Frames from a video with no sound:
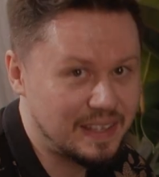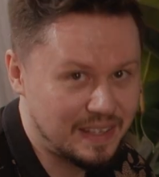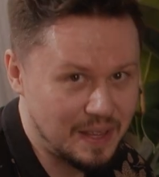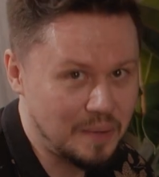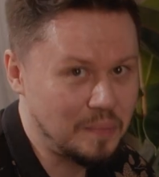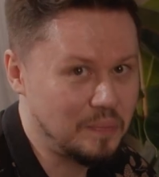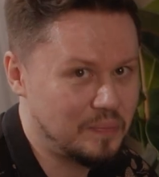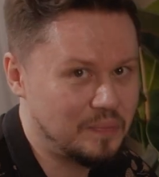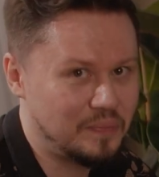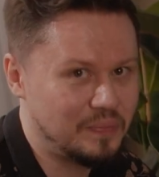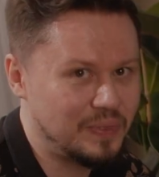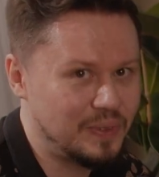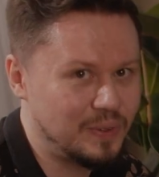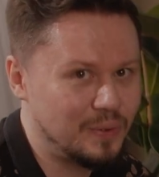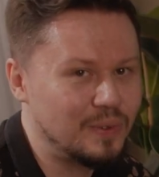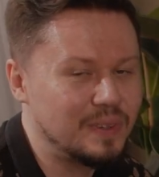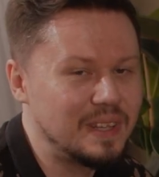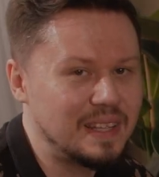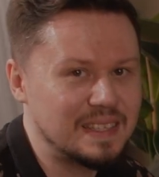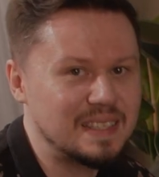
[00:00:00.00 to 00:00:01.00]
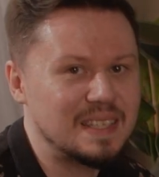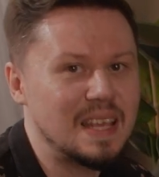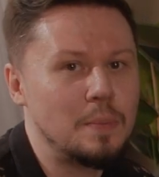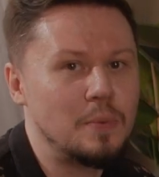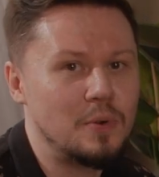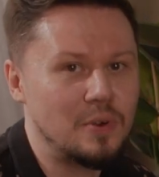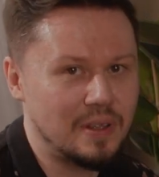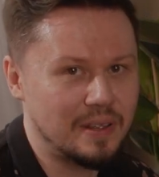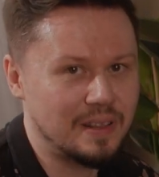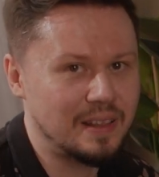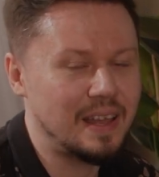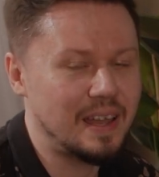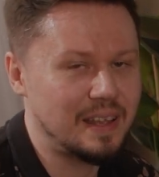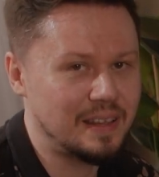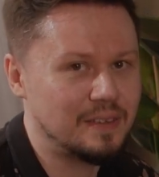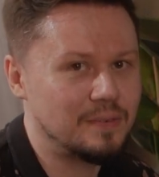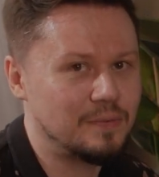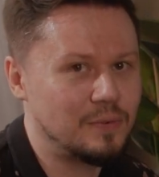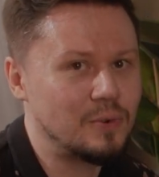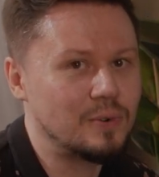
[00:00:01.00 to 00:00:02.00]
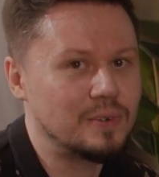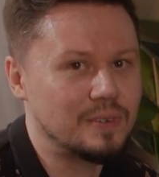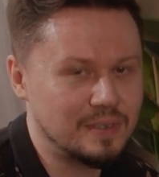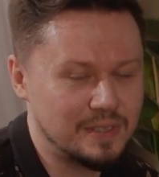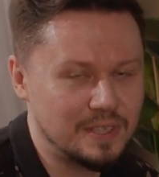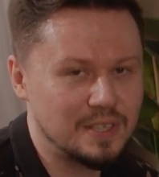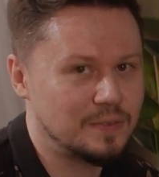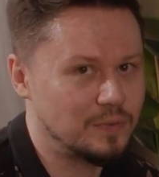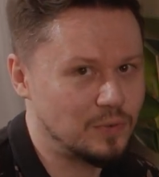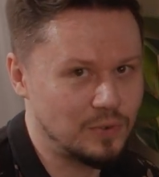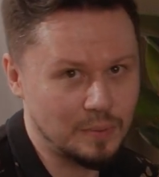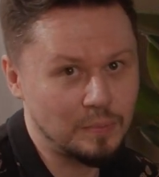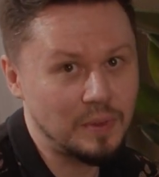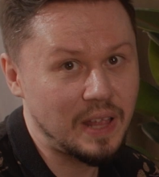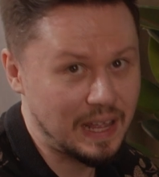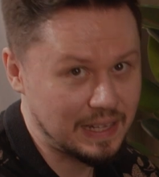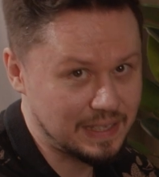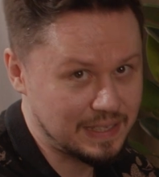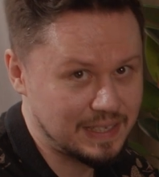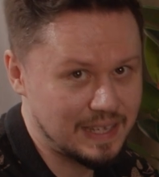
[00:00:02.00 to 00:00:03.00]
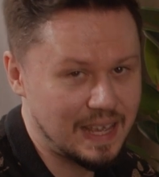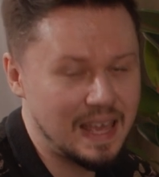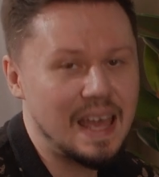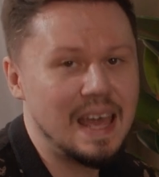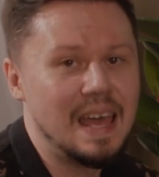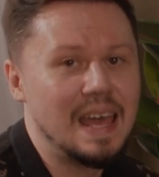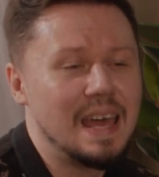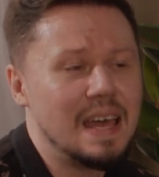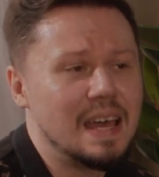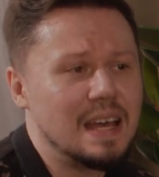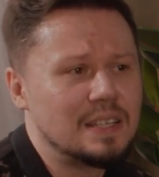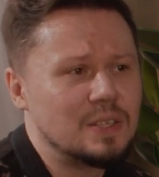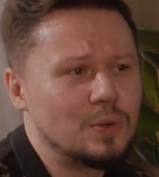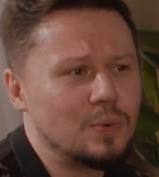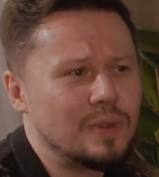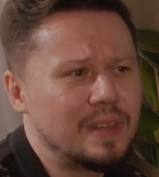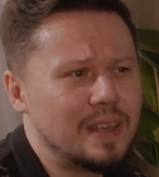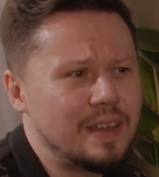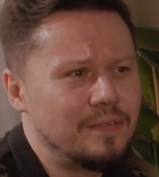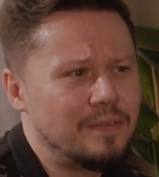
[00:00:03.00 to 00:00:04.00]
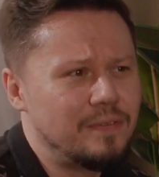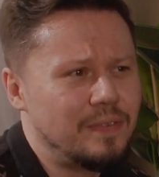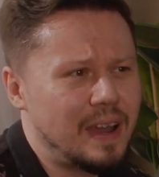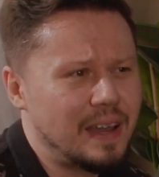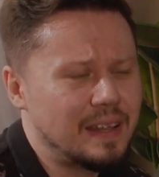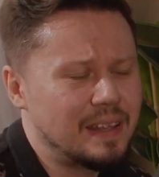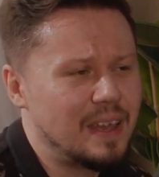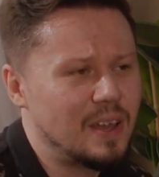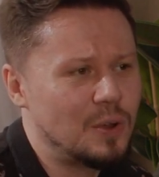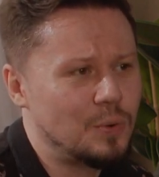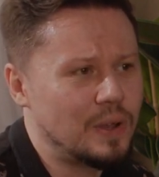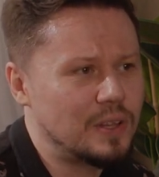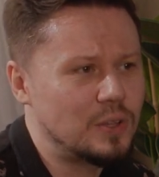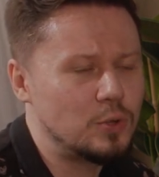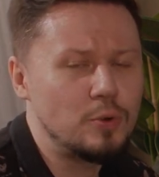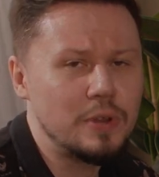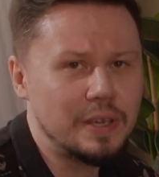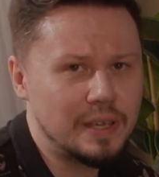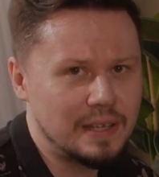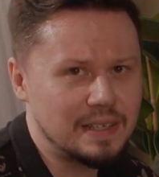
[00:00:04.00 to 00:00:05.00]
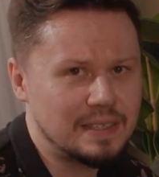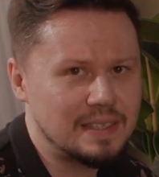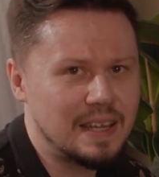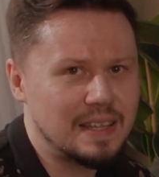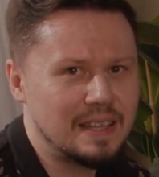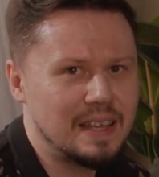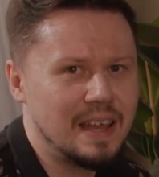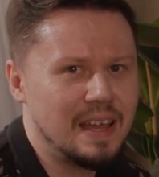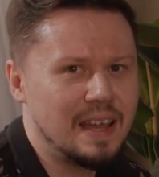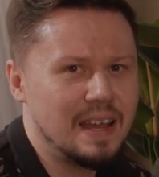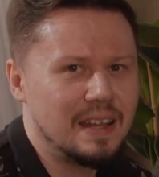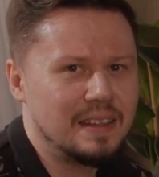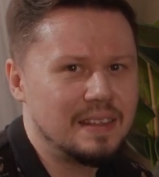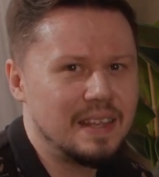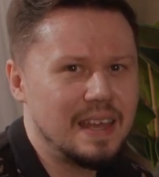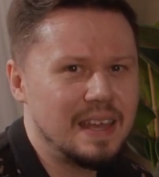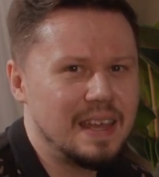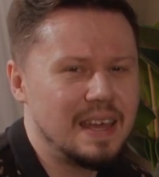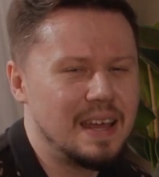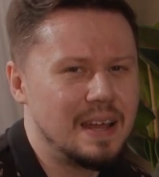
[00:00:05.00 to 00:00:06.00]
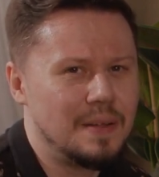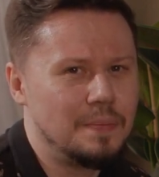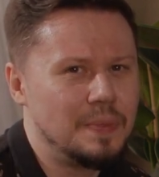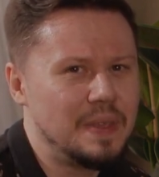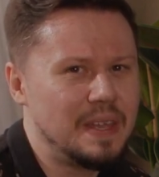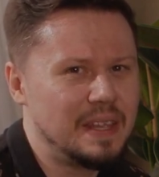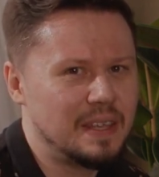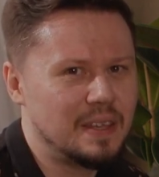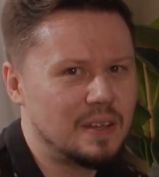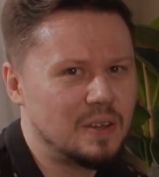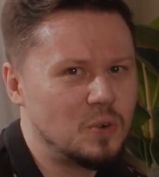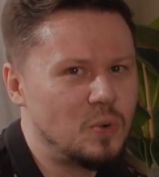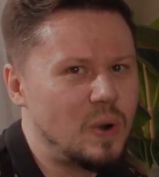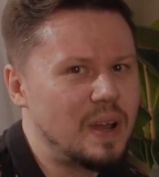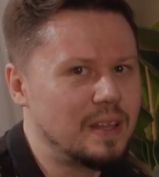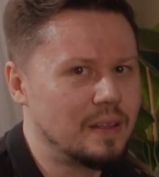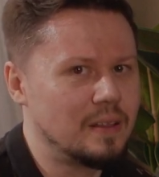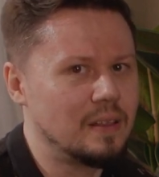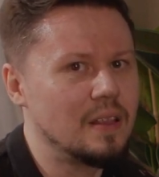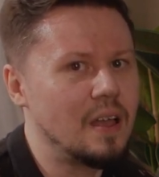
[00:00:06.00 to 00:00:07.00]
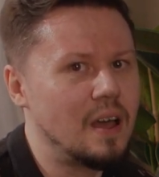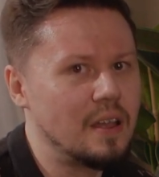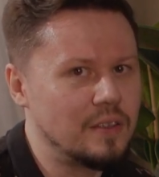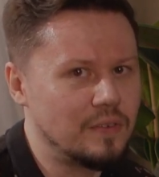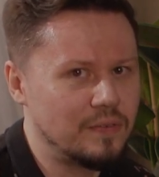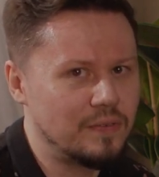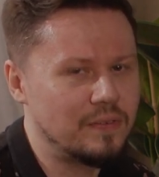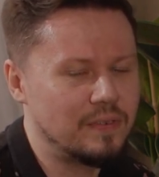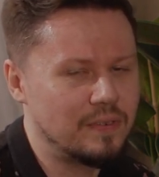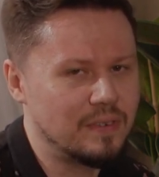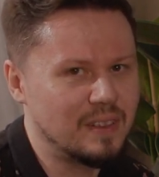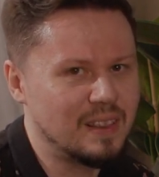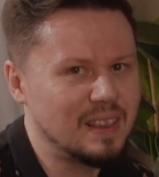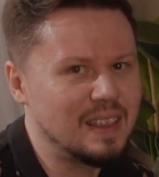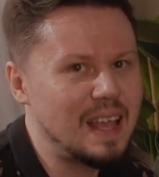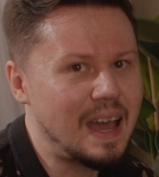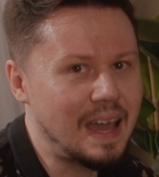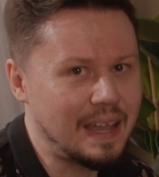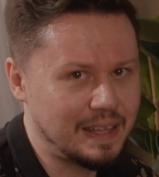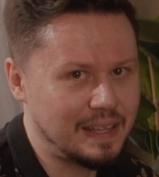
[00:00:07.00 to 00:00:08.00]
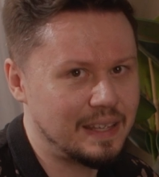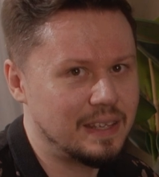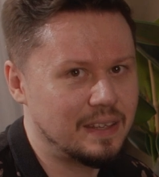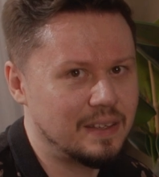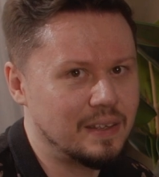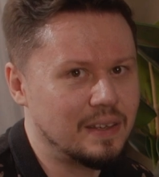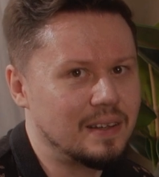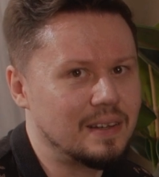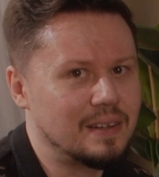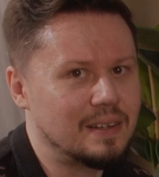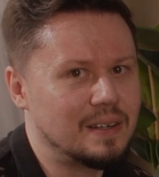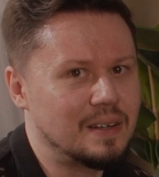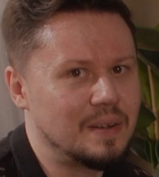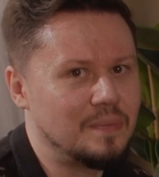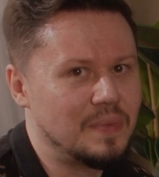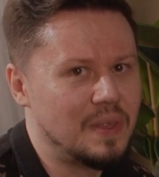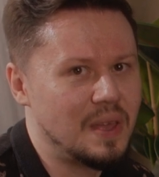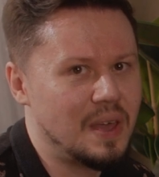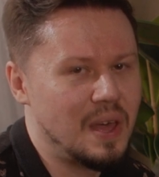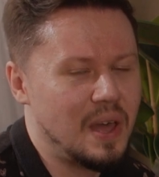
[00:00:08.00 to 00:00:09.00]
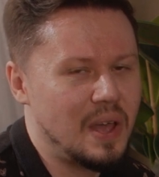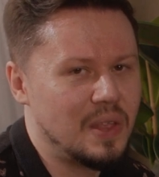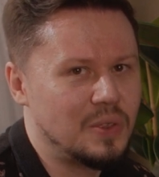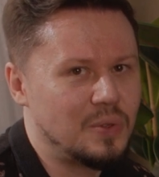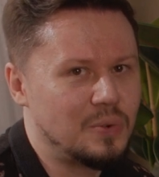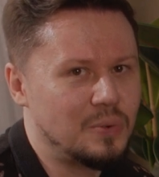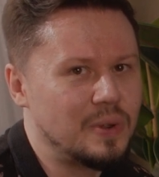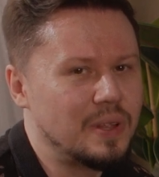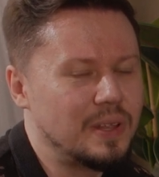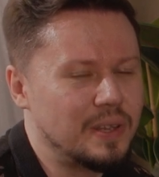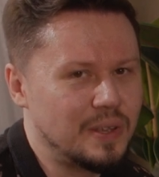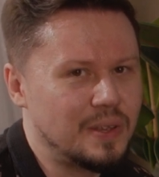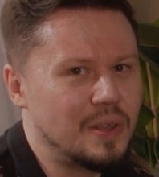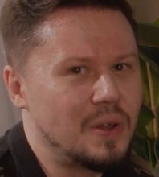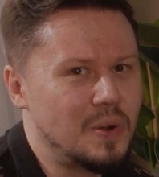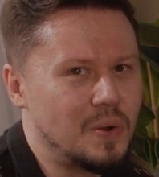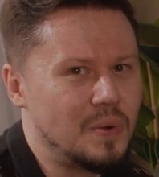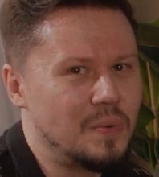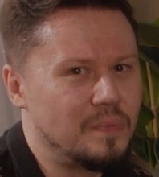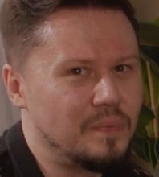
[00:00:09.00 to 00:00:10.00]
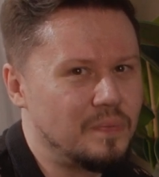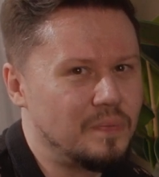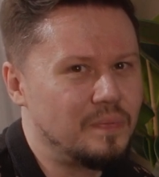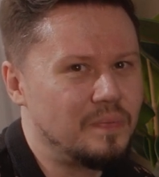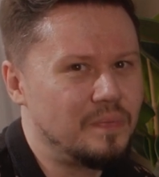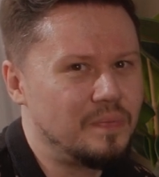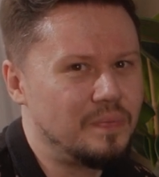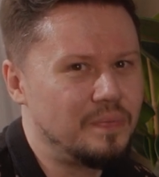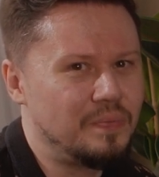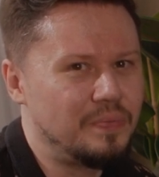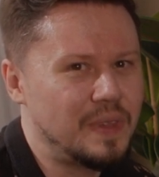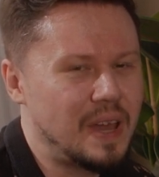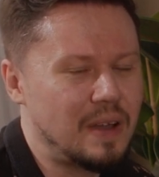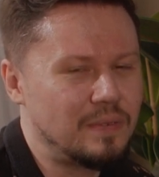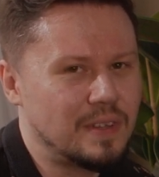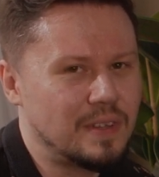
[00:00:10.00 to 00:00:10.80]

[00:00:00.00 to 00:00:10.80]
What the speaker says: them. You will need a separate light just for the plants. So what I find quite tricky is that they need quite a lot of light to really, have the